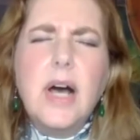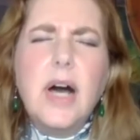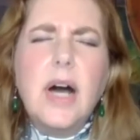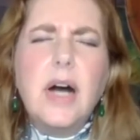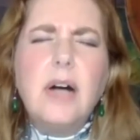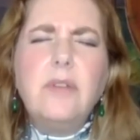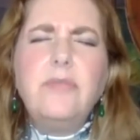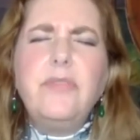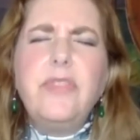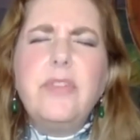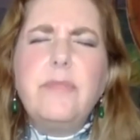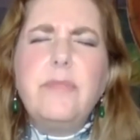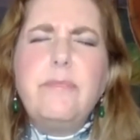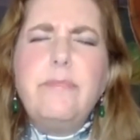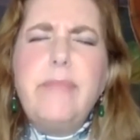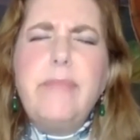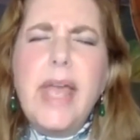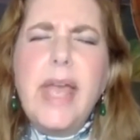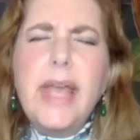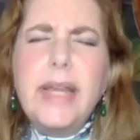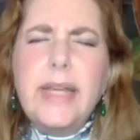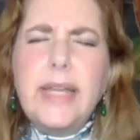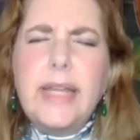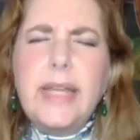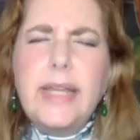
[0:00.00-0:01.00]
of the
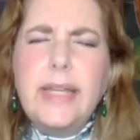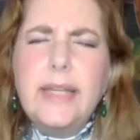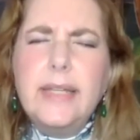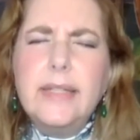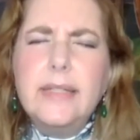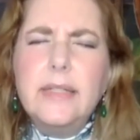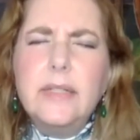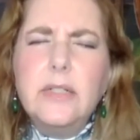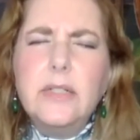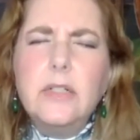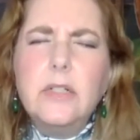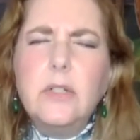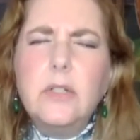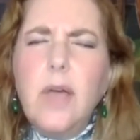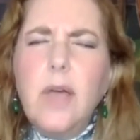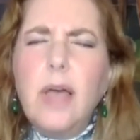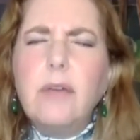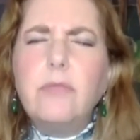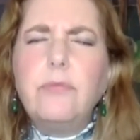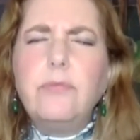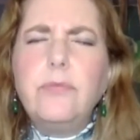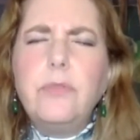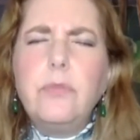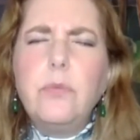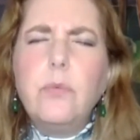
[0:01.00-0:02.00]
many who have
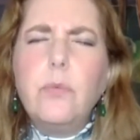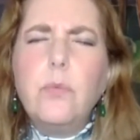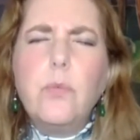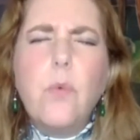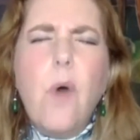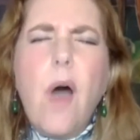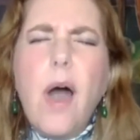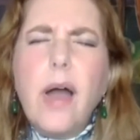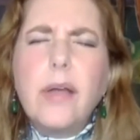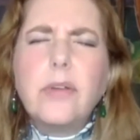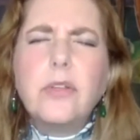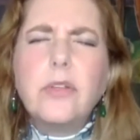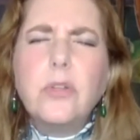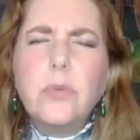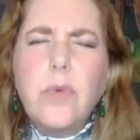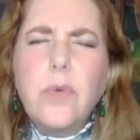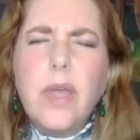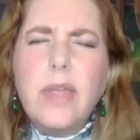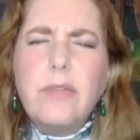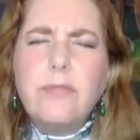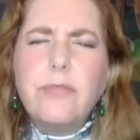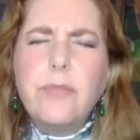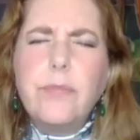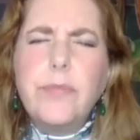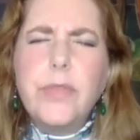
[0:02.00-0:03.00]
walked away
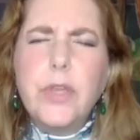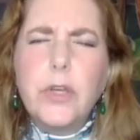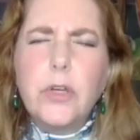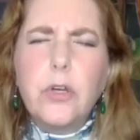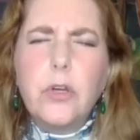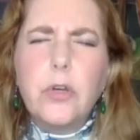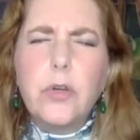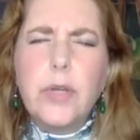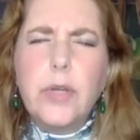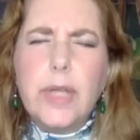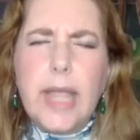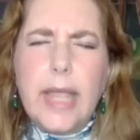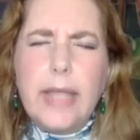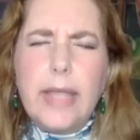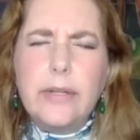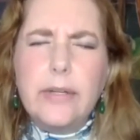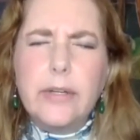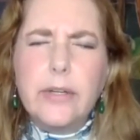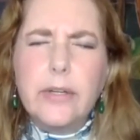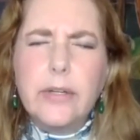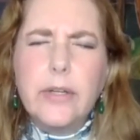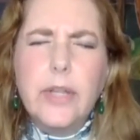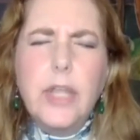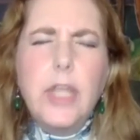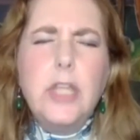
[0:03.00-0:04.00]
from their
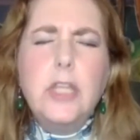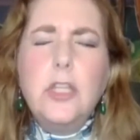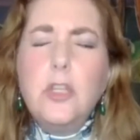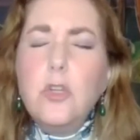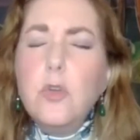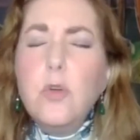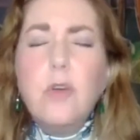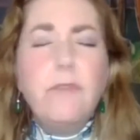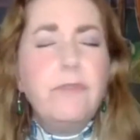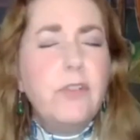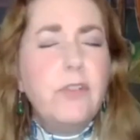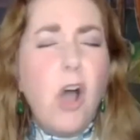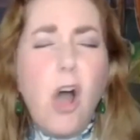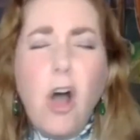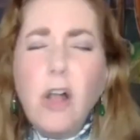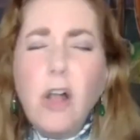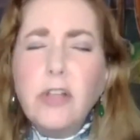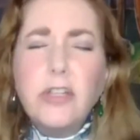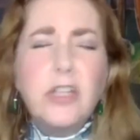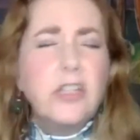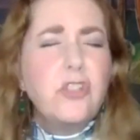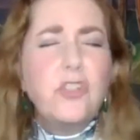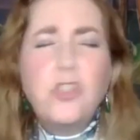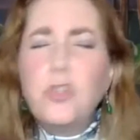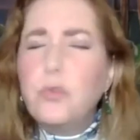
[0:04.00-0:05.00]
creator, you have called
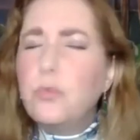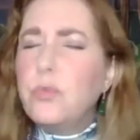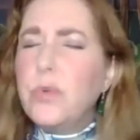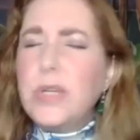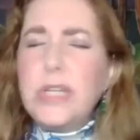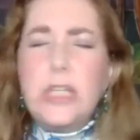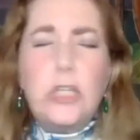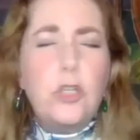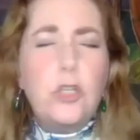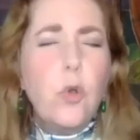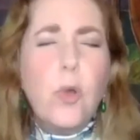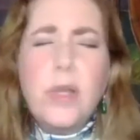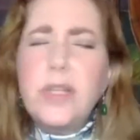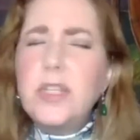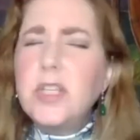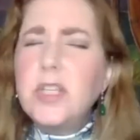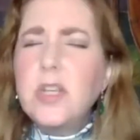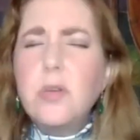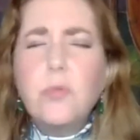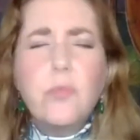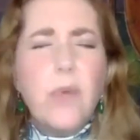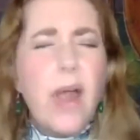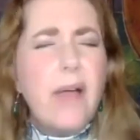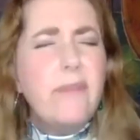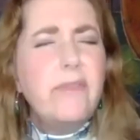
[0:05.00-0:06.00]
us to rejoice
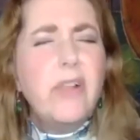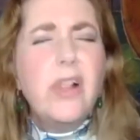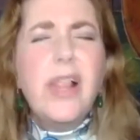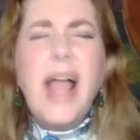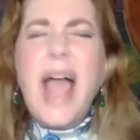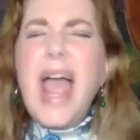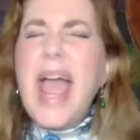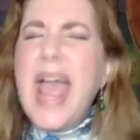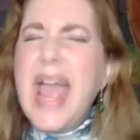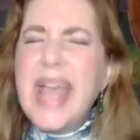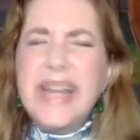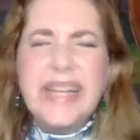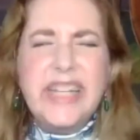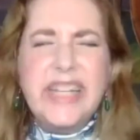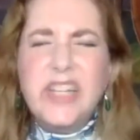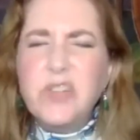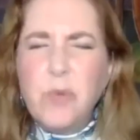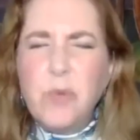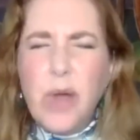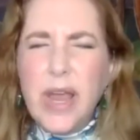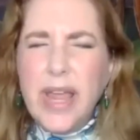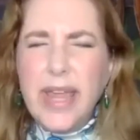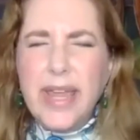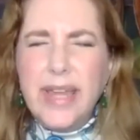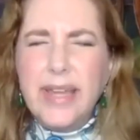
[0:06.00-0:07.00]
and revel
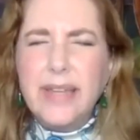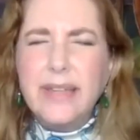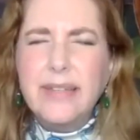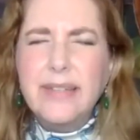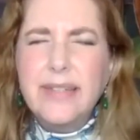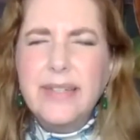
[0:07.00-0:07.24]
anyway,